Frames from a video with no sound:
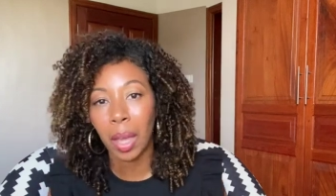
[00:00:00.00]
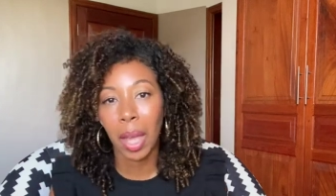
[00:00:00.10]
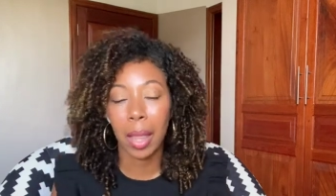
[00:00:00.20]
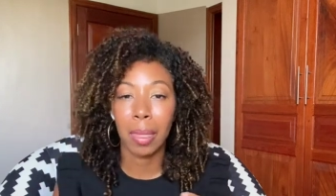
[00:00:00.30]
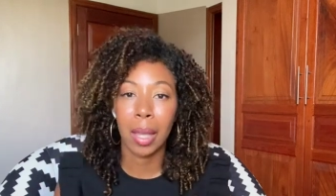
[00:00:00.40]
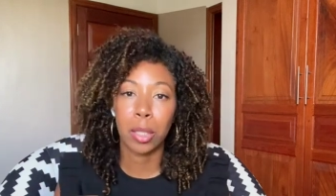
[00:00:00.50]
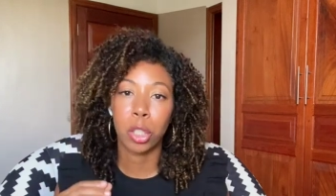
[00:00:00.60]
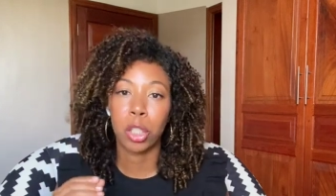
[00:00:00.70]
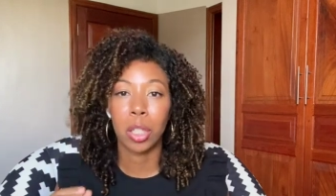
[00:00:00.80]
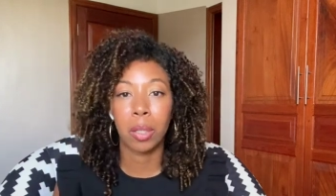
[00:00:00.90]
in that
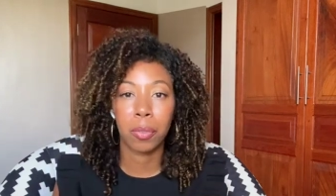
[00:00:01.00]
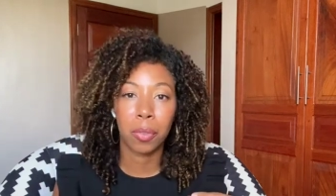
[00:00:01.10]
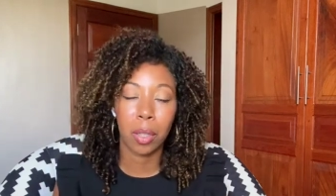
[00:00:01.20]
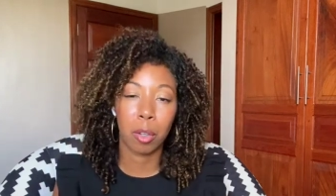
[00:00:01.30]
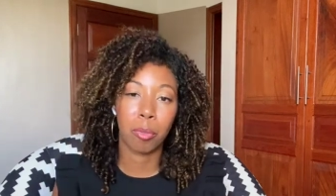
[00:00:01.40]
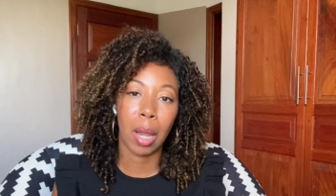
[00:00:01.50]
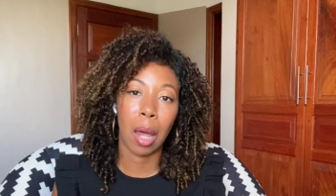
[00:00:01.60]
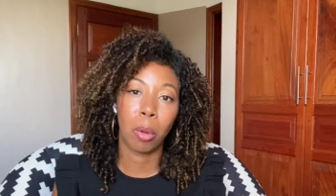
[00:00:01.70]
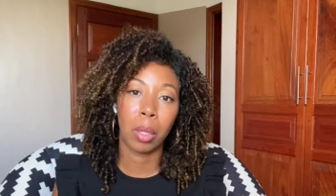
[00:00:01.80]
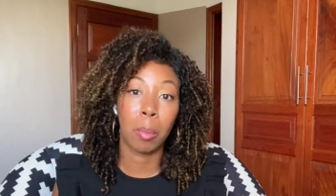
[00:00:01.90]
shift of
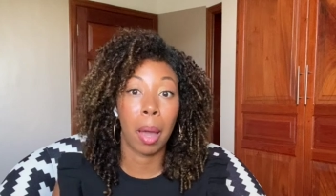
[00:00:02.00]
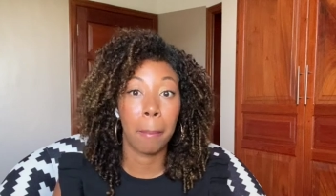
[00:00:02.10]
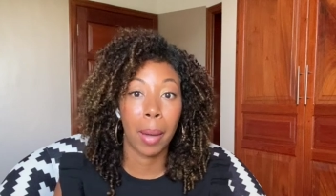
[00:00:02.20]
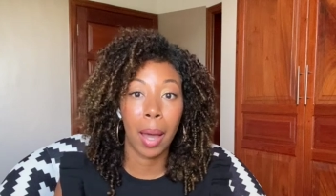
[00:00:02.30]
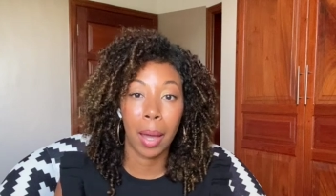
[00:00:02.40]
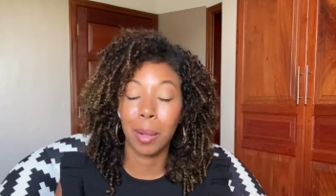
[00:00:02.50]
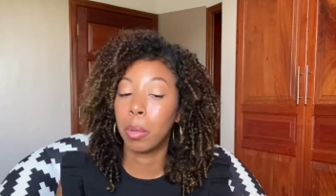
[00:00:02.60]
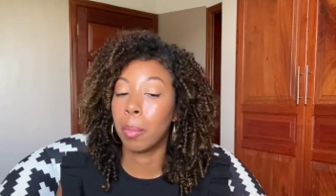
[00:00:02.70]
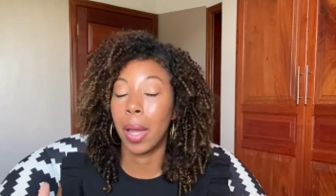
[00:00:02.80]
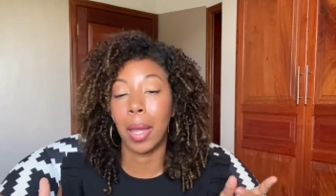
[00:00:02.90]
not only my mind,
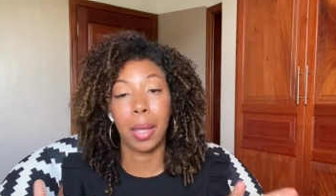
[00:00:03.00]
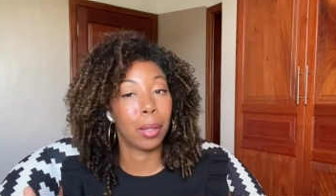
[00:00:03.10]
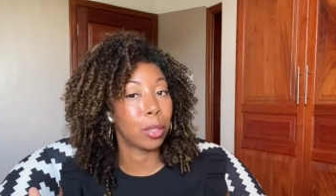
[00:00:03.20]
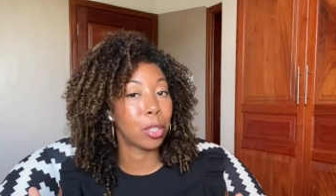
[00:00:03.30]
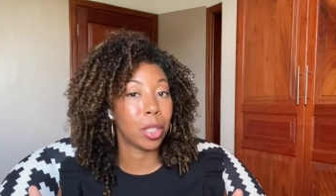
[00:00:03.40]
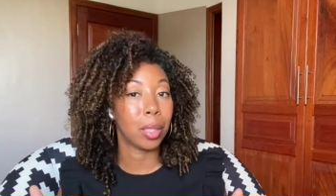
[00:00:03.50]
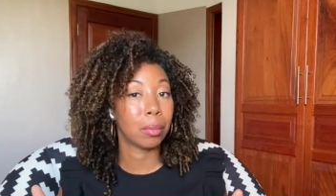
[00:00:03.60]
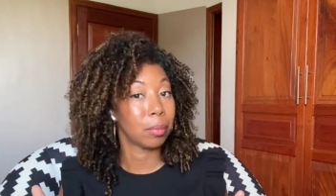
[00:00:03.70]
but my energy.